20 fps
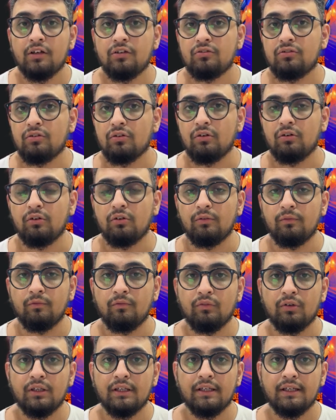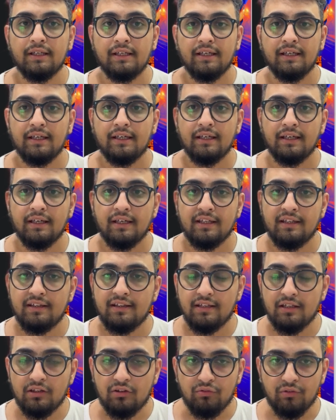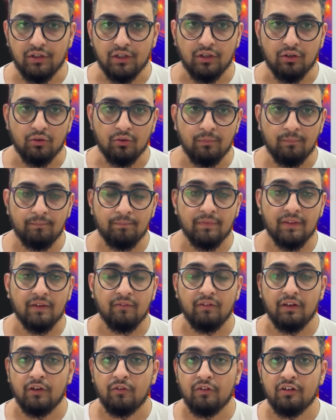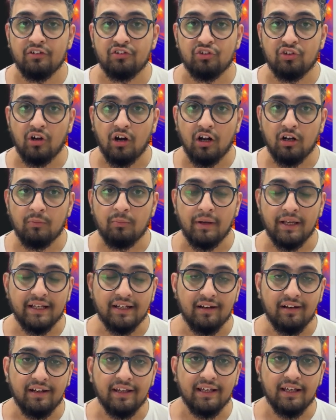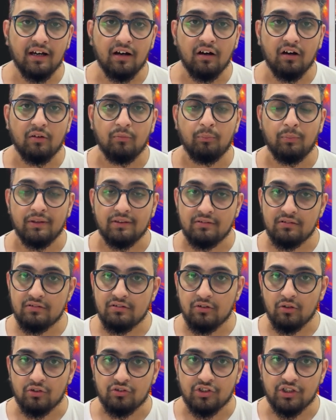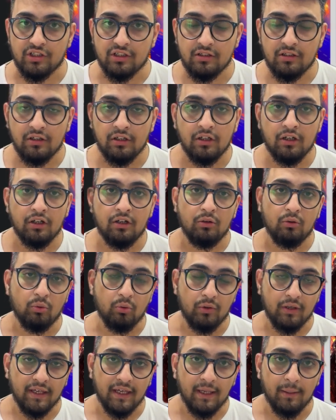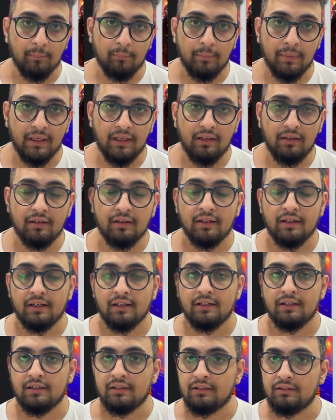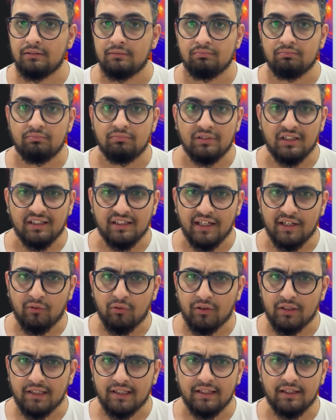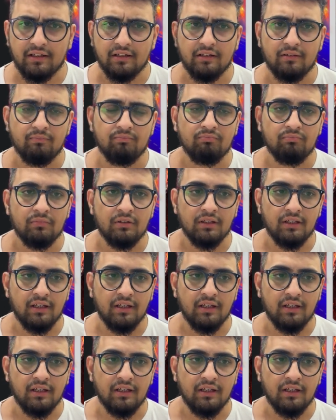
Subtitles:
So in this video we will start migrating our business logic to KMP. The network layer,